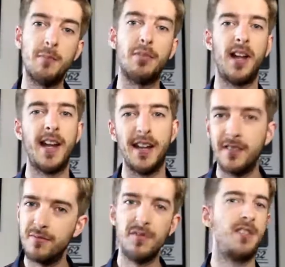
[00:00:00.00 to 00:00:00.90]

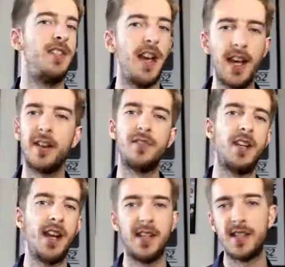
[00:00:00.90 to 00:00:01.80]
playing day after
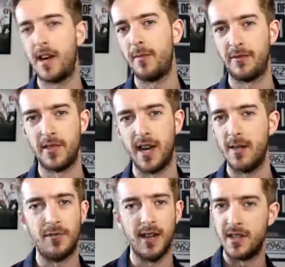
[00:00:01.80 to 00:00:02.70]
day, time after
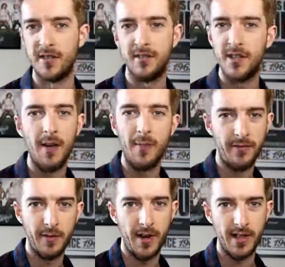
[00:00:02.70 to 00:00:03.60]
time, practice time
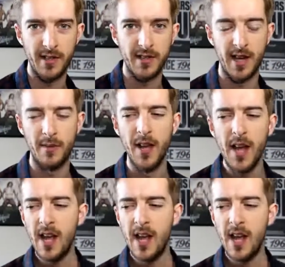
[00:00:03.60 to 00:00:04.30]
after practice time.